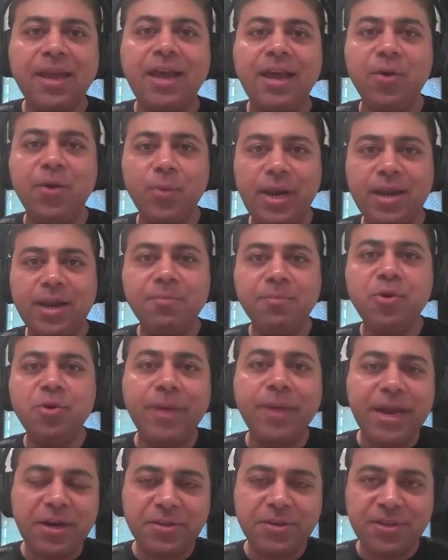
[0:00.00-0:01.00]
and welcome
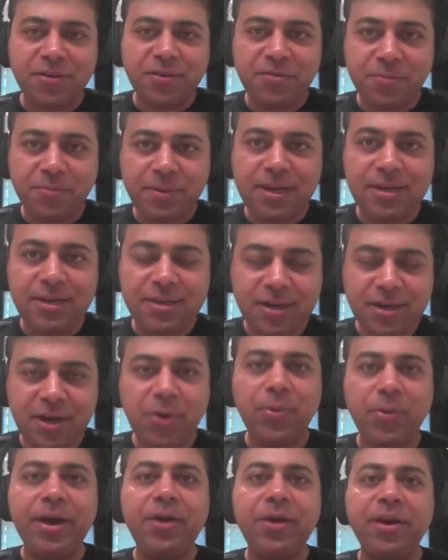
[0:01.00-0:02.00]
to Microsoft Build
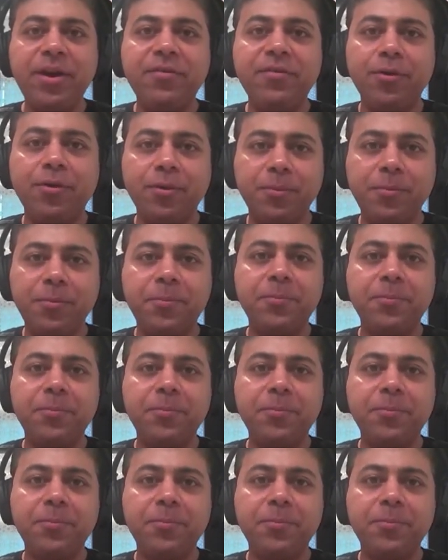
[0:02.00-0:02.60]
twenty twenty-four.